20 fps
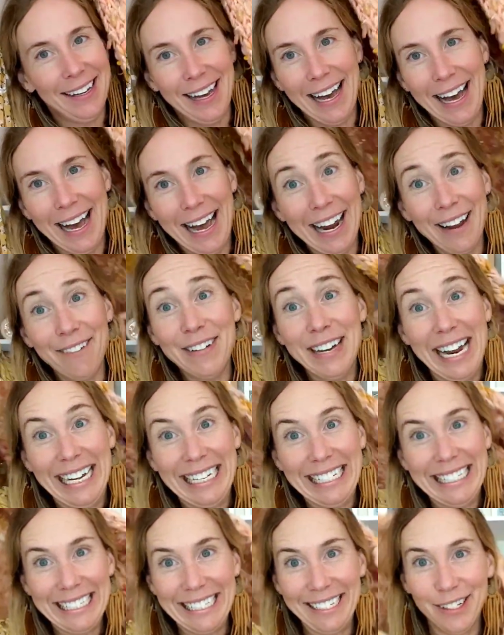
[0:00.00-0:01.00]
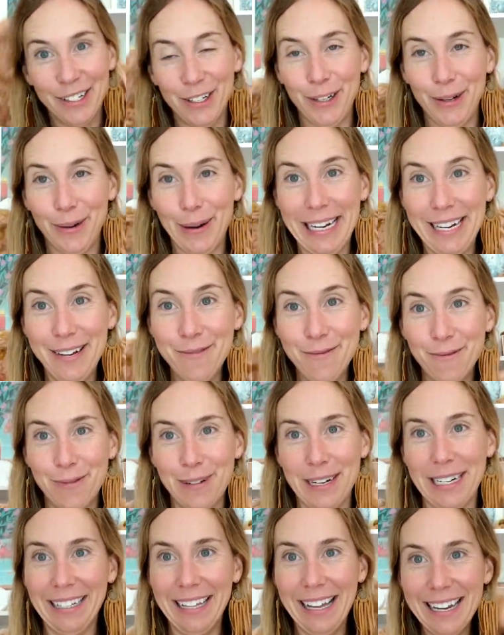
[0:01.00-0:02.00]
I have an ends issue. I didn't
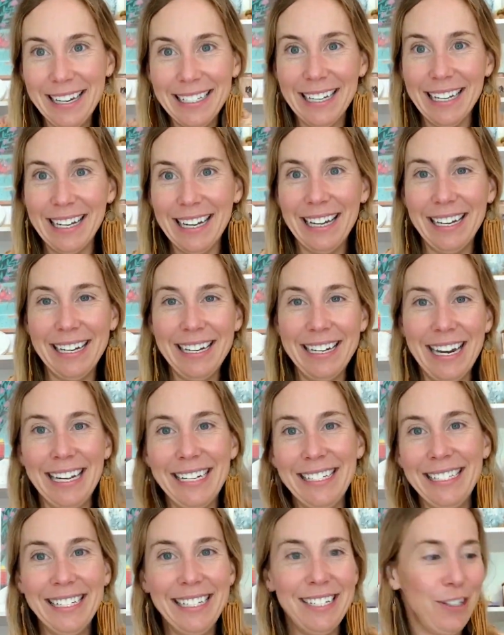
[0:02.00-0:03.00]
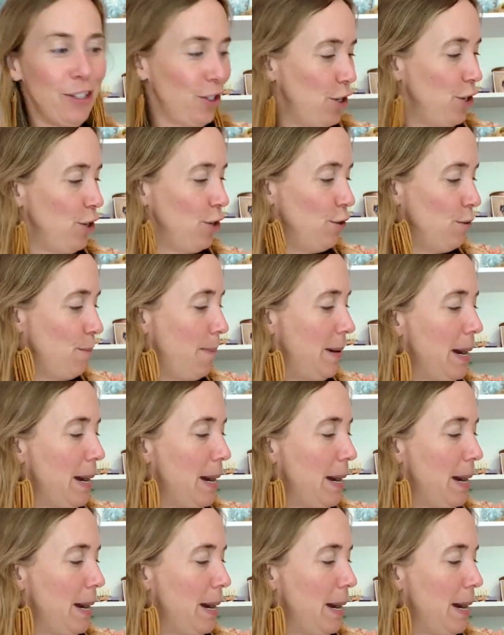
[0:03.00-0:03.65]
realize I had an ends issue, but